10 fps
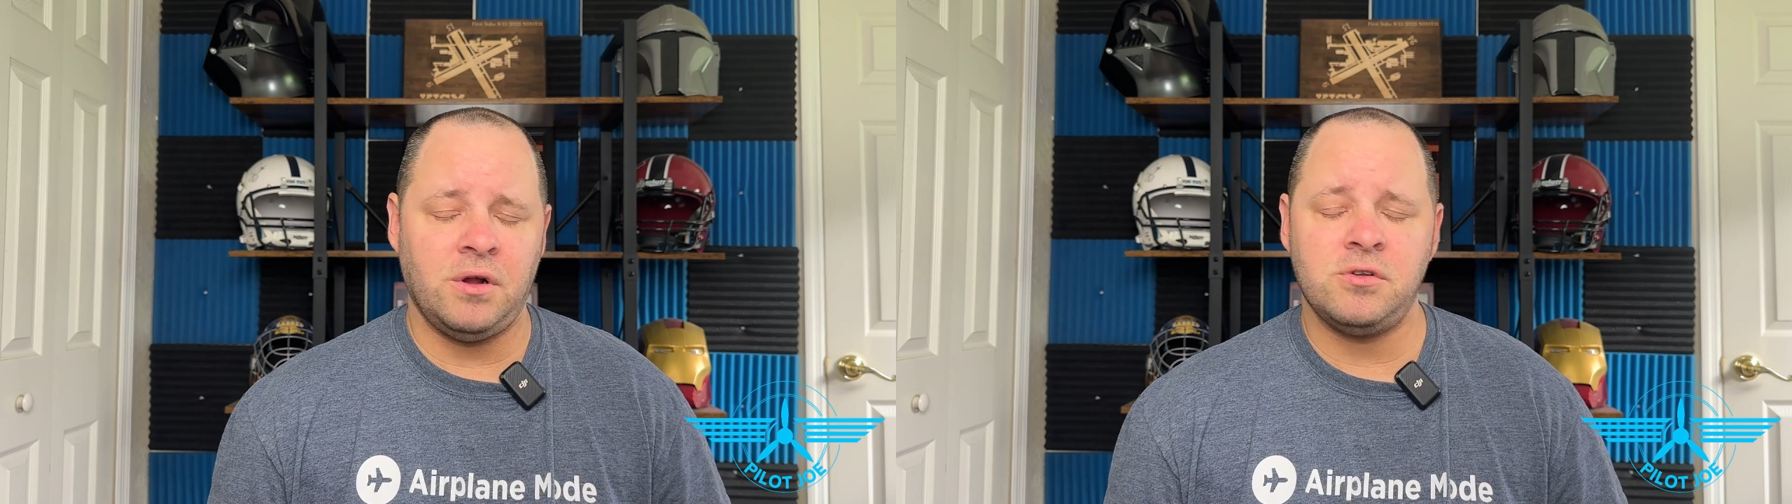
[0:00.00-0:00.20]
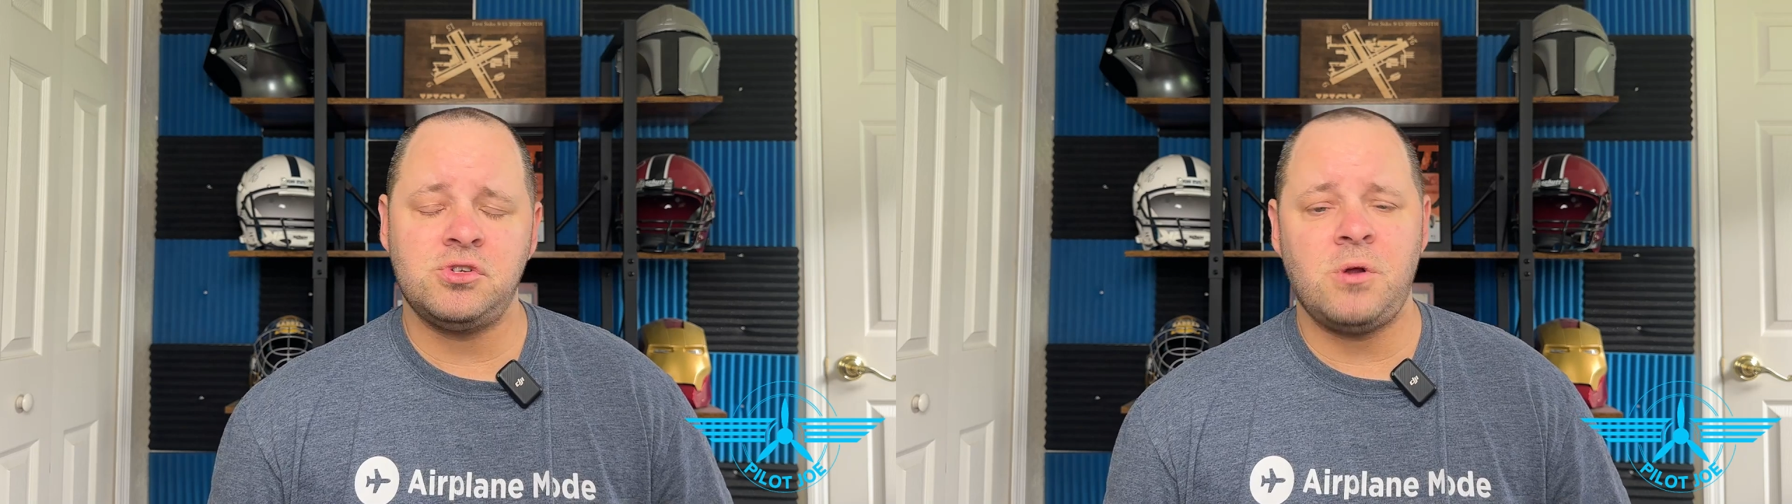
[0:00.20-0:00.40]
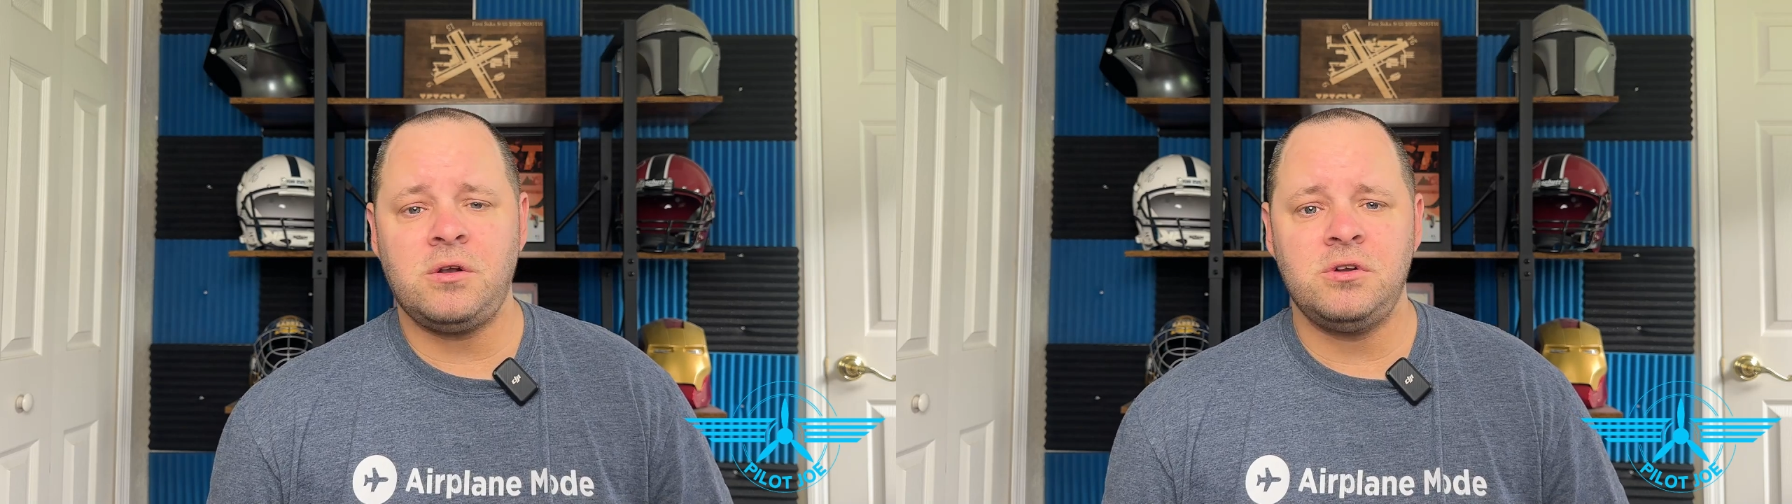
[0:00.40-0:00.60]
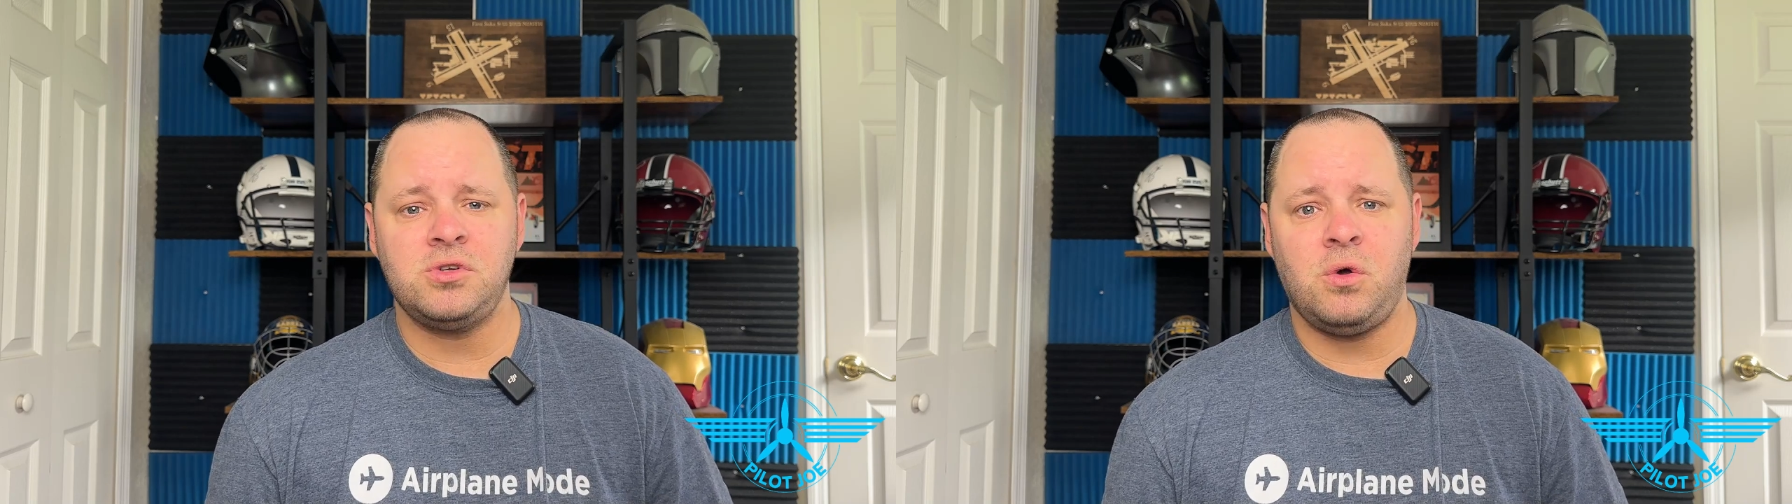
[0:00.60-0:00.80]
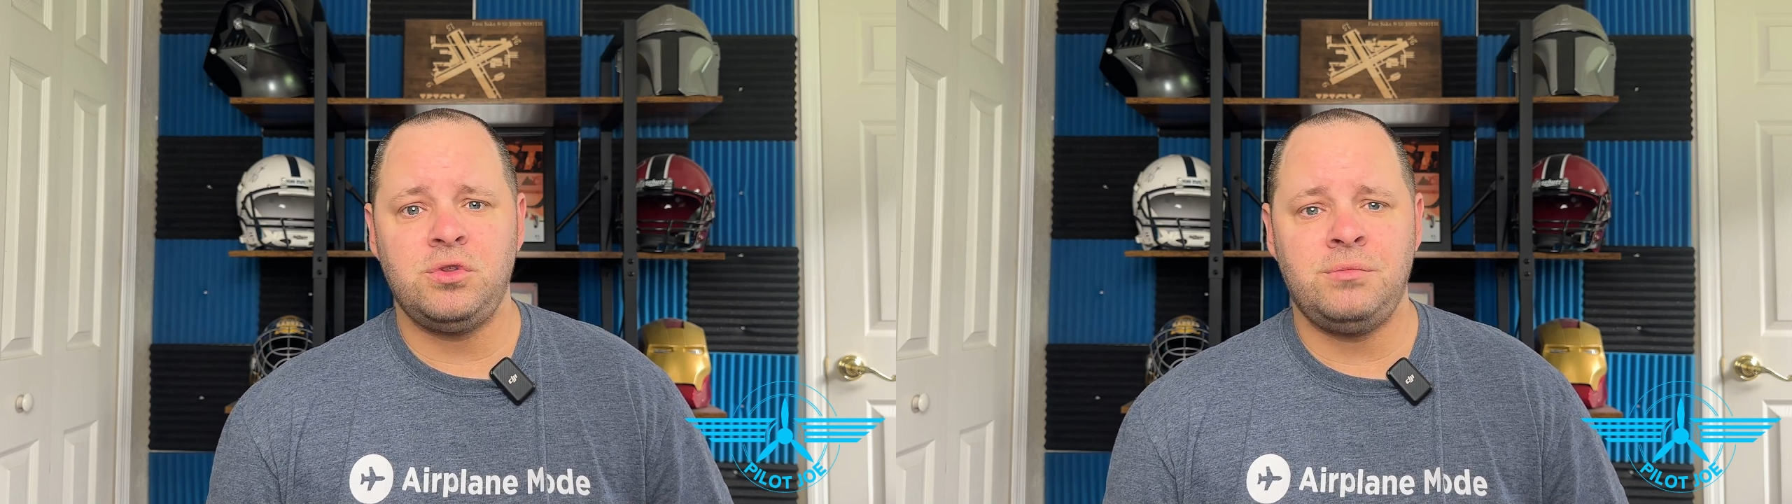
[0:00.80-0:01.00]
instructor
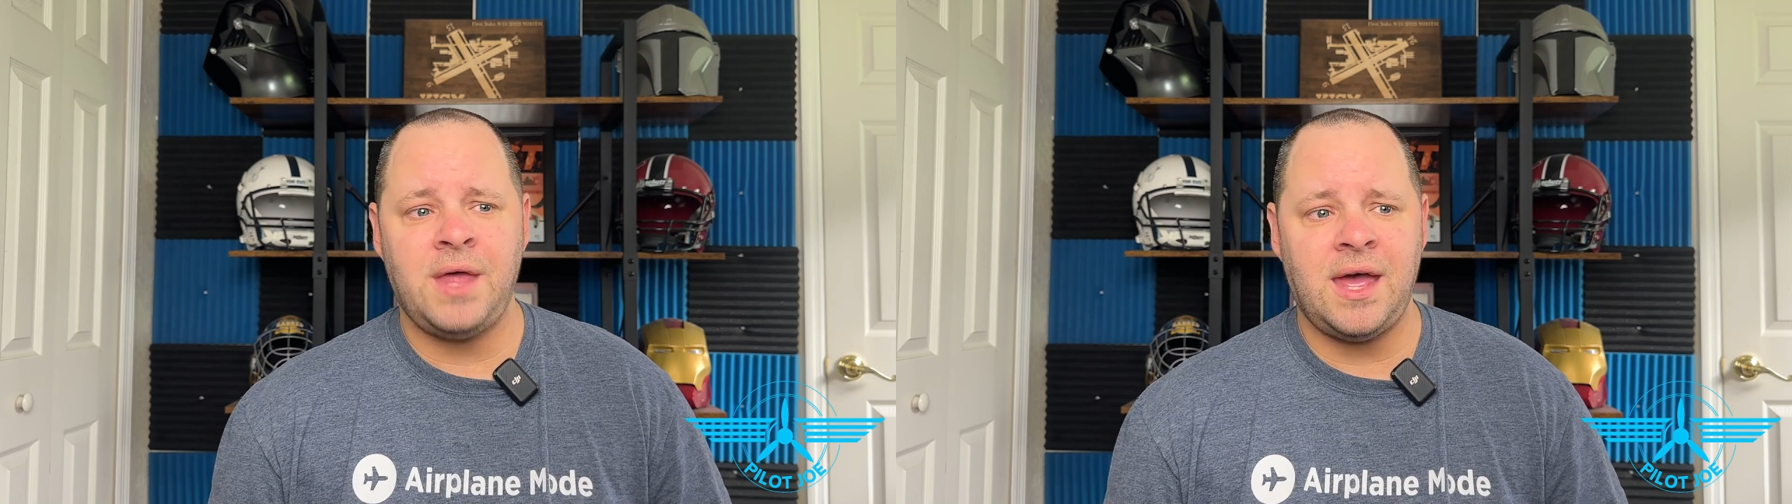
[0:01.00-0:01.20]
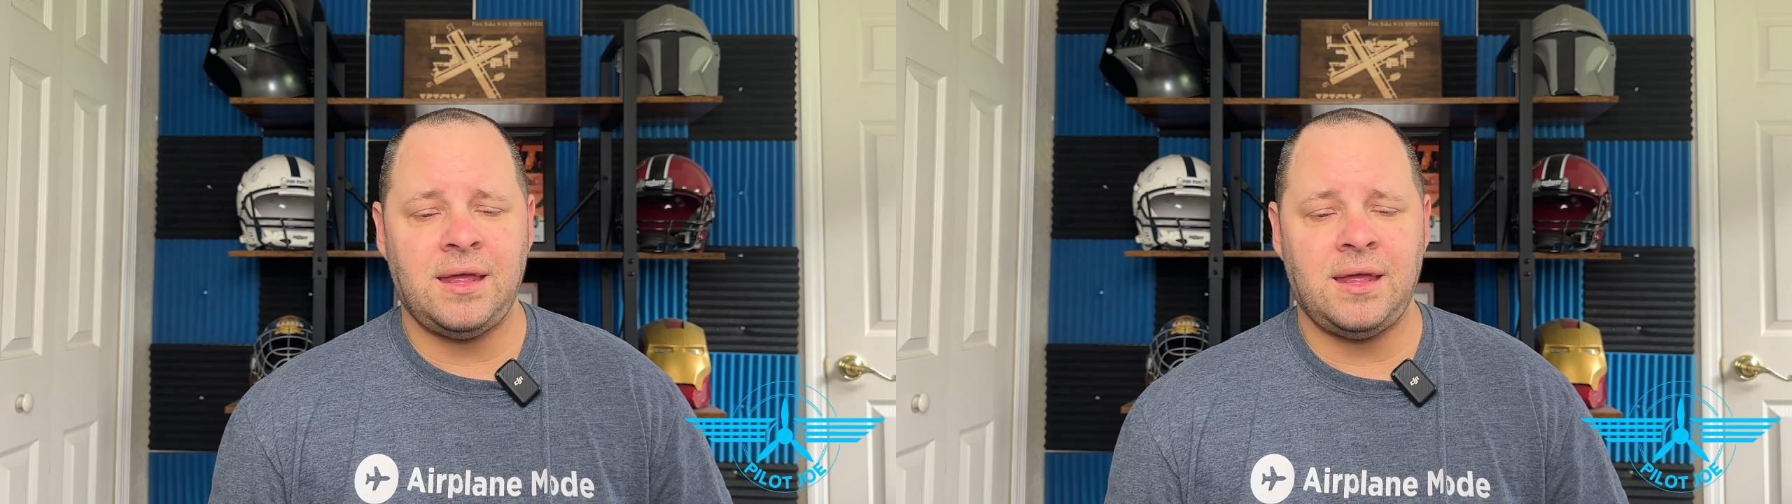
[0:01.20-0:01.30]
told them that